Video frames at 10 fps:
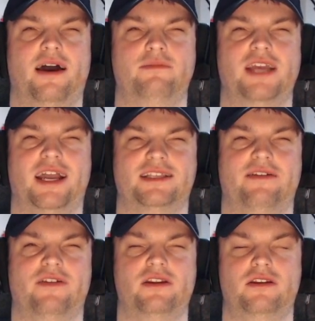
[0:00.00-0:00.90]

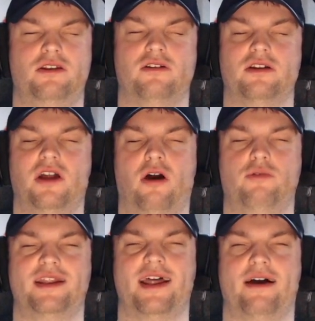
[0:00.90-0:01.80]
objective, and you can
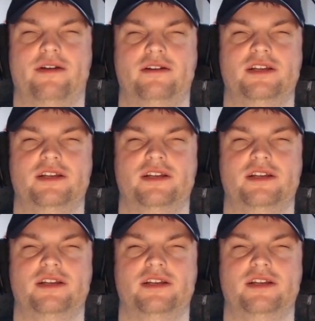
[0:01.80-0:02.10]
hold it down and